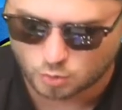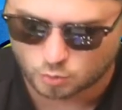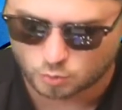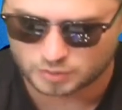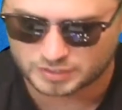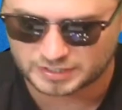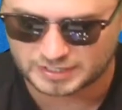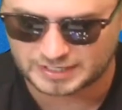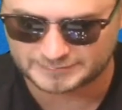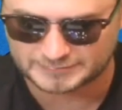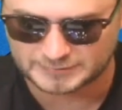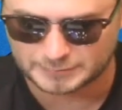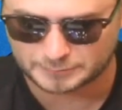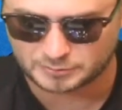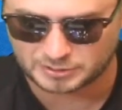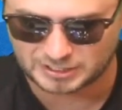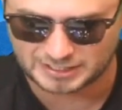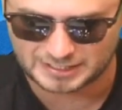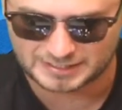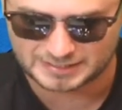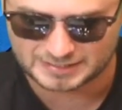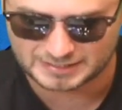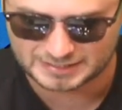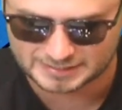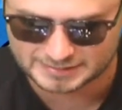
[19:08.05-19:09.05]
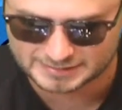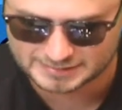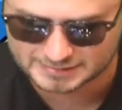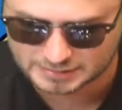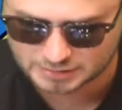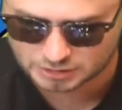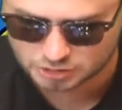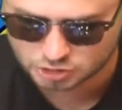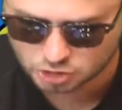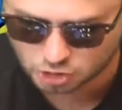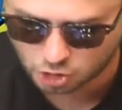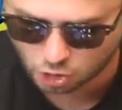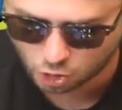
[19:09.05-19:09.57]
We're going to have to play
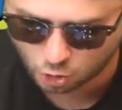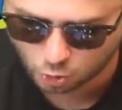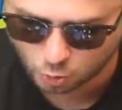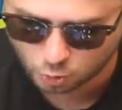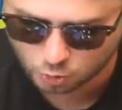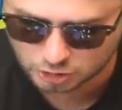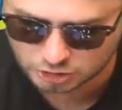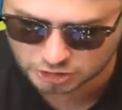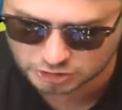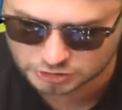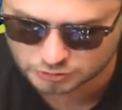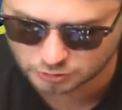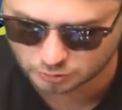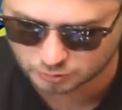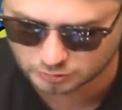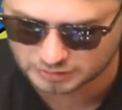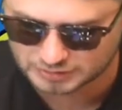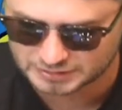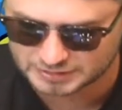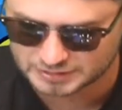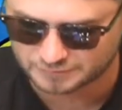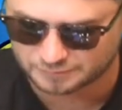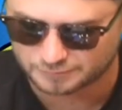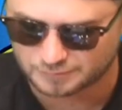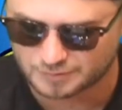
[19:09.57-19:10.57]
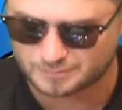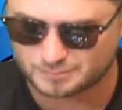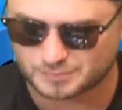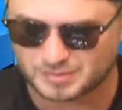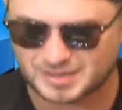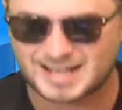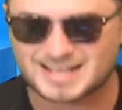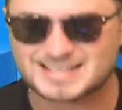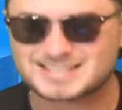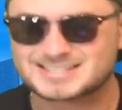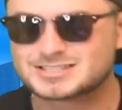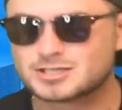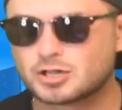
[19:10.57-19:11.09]
this totally, totally different,
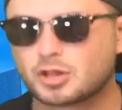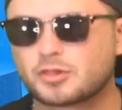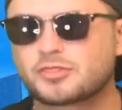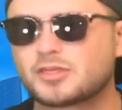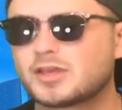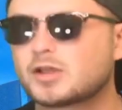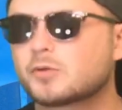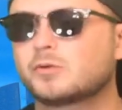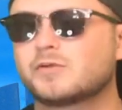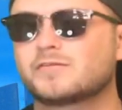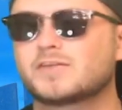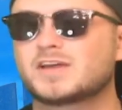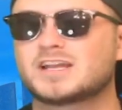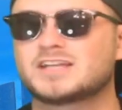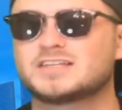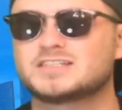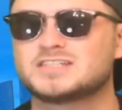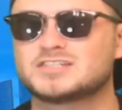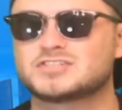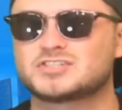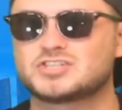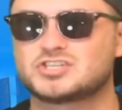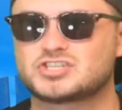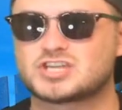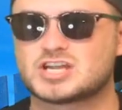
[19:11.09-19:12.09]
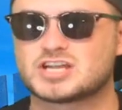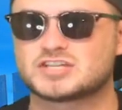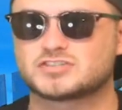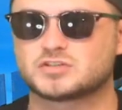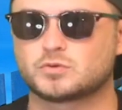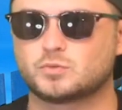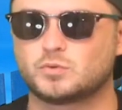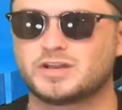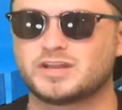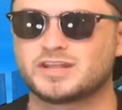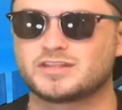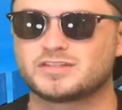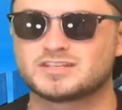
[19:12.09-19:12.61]
but I still think we've got a decent chance
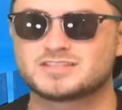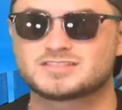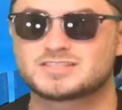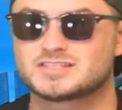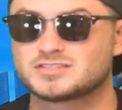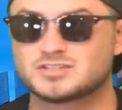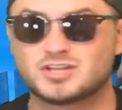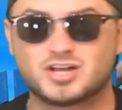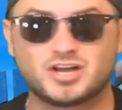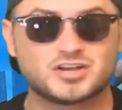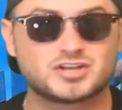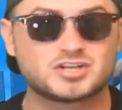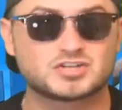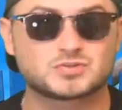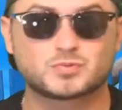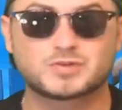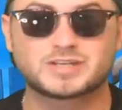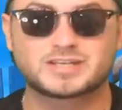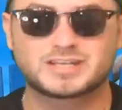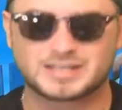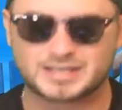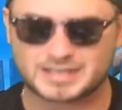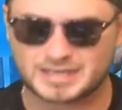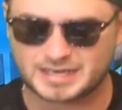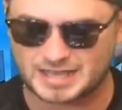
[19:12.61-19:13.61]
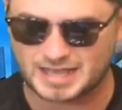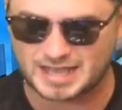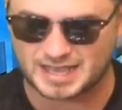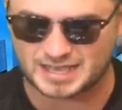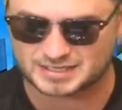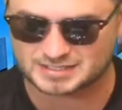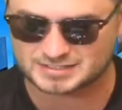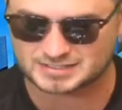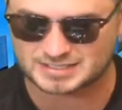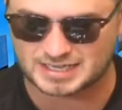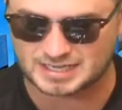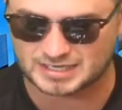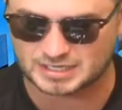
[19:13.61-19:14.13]
of winning this. As long as we can get a
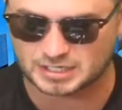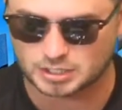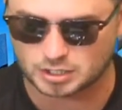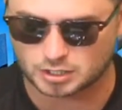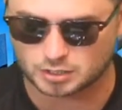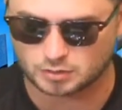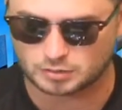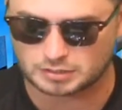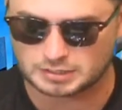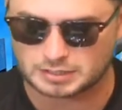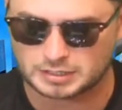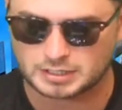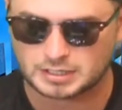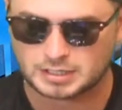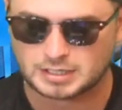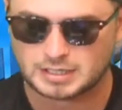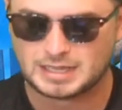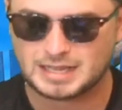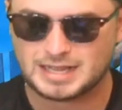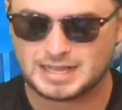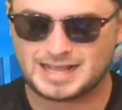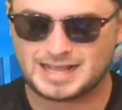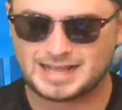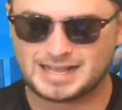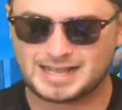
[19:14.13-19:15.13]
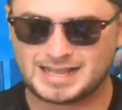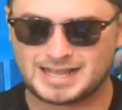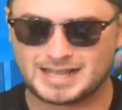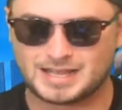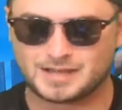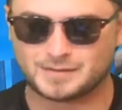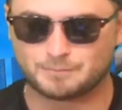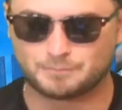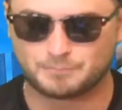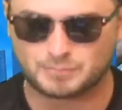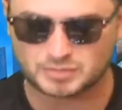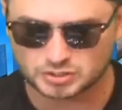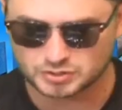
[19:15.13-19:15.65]
hex kind of going
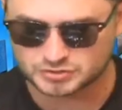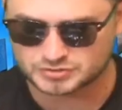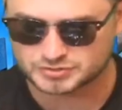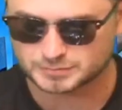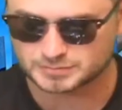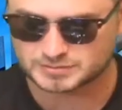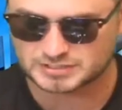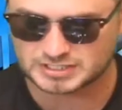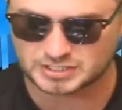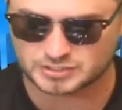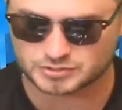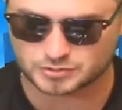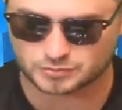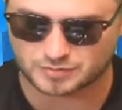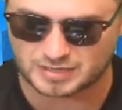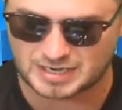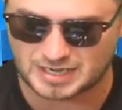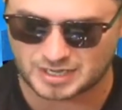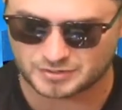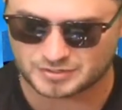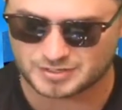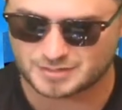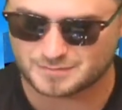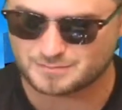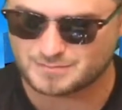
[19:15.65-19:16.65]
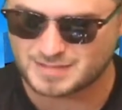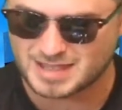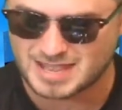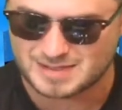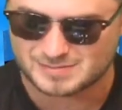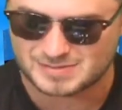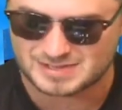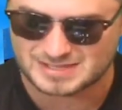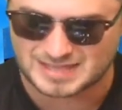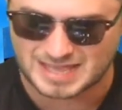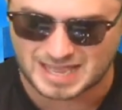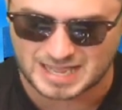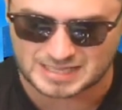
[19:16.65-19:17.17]
and build some things around it,
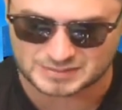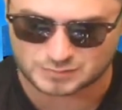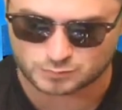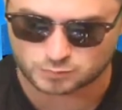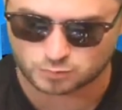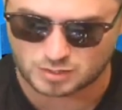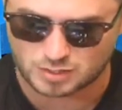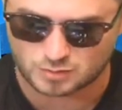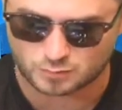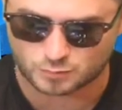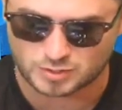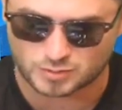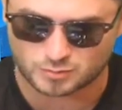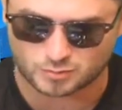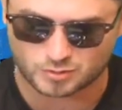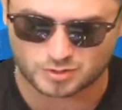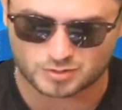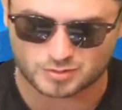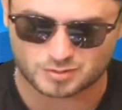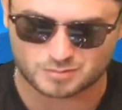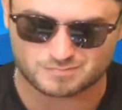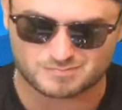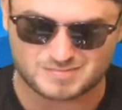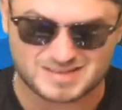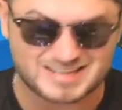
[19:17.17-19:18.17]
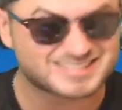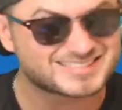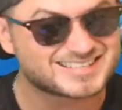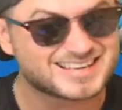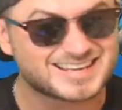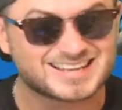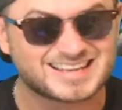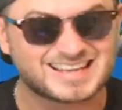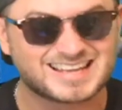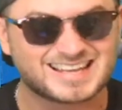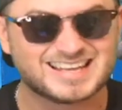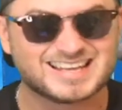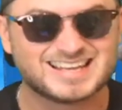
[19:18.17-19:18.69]
maybe that's what we were
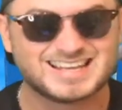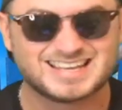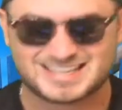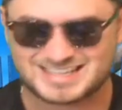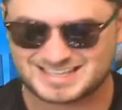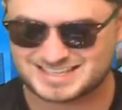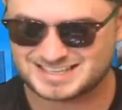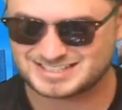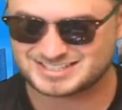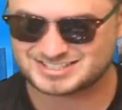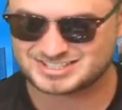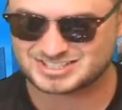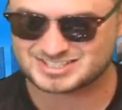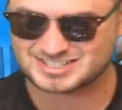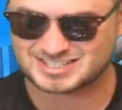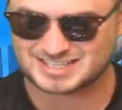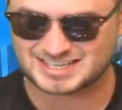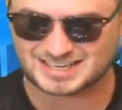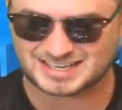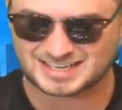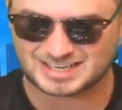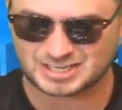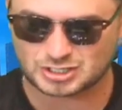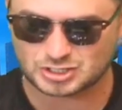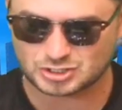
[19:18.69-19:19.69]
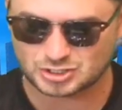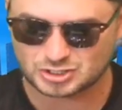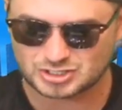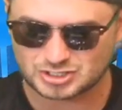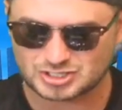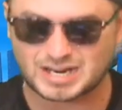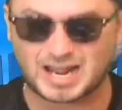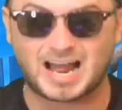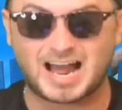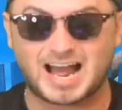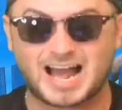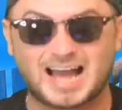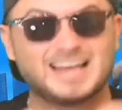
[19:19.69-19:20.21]
missing is just like a
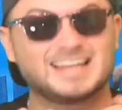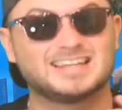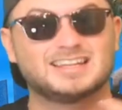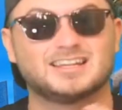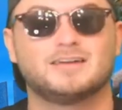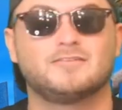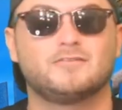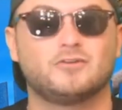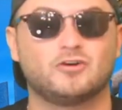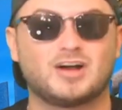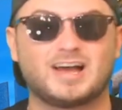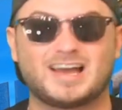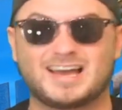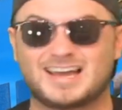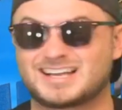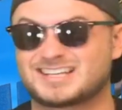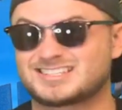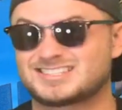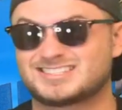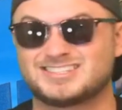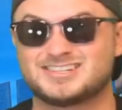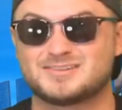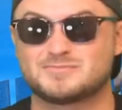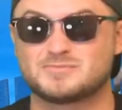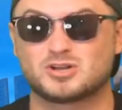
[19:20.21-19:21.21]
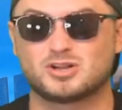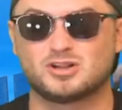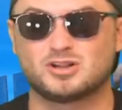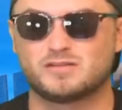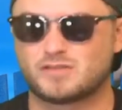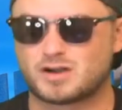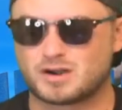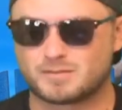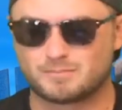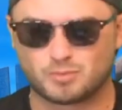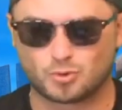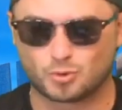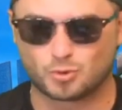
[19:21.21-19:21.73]
good high level hex in the middle
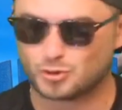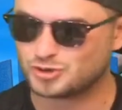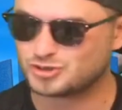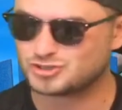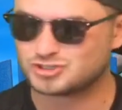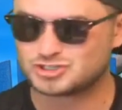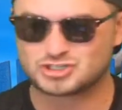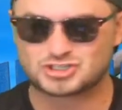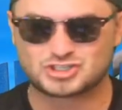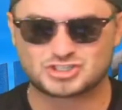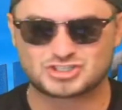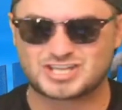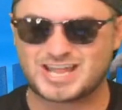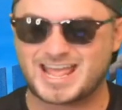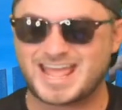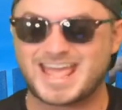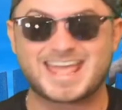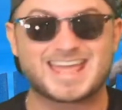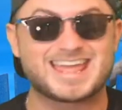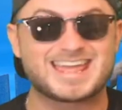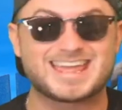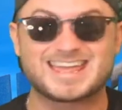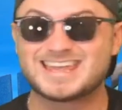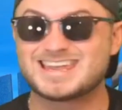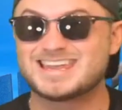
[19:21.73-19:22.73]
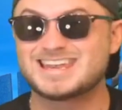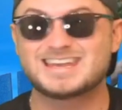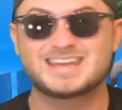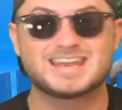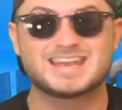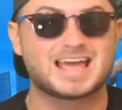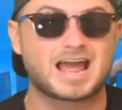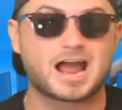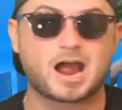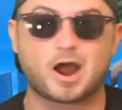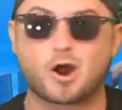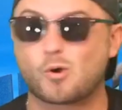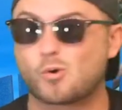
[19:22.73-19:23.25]
of our board to just
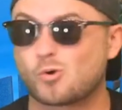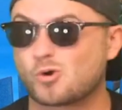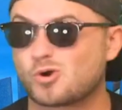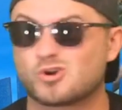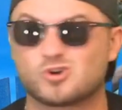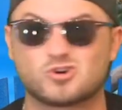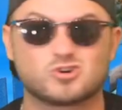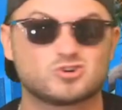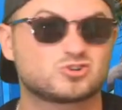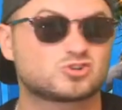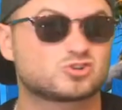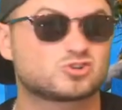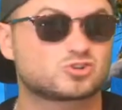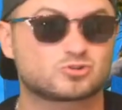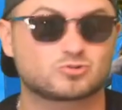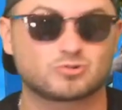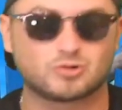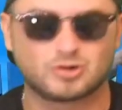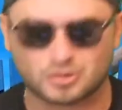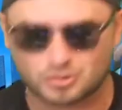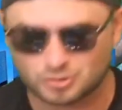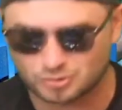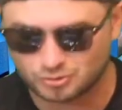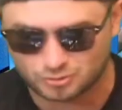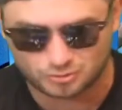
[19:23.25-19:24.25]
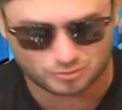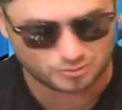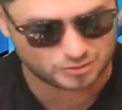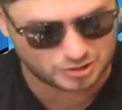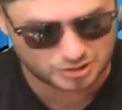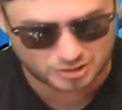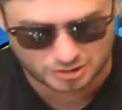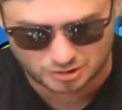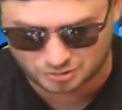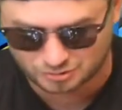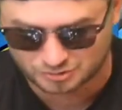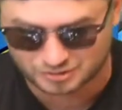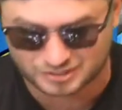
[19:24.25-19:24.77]
aid our struggle,
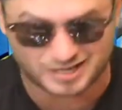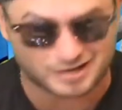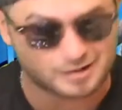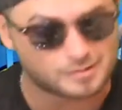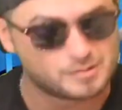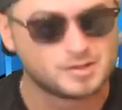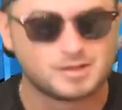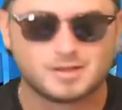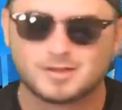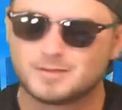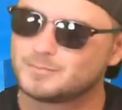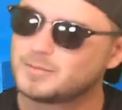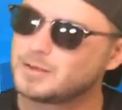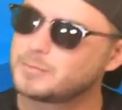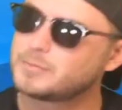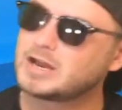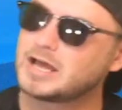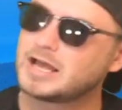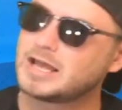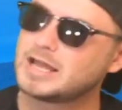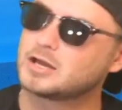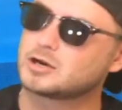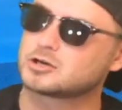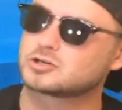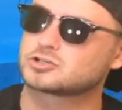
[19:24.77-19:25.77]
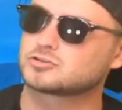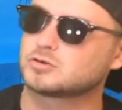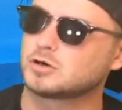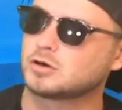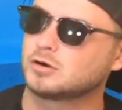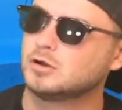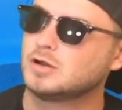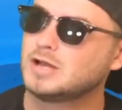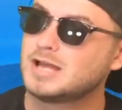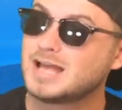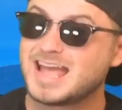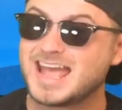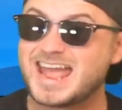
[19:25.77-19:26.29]
you know, or not, maybe not aid our
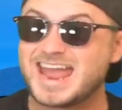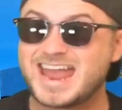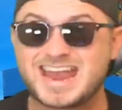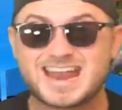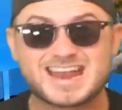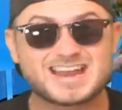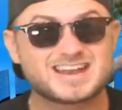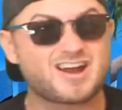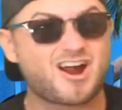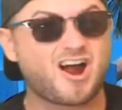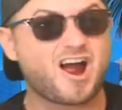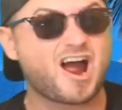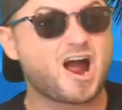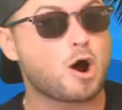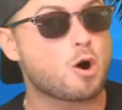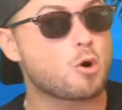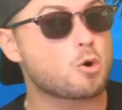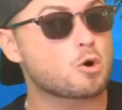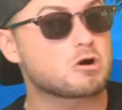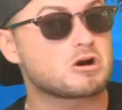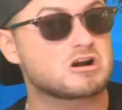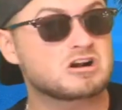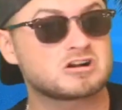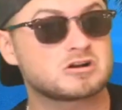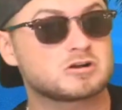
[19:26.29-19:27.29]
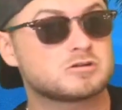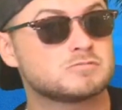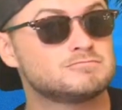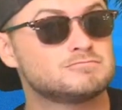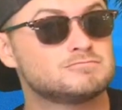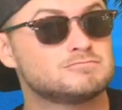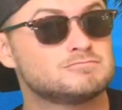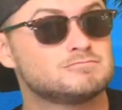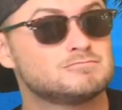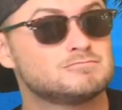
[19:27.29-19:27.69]
struggle, aid our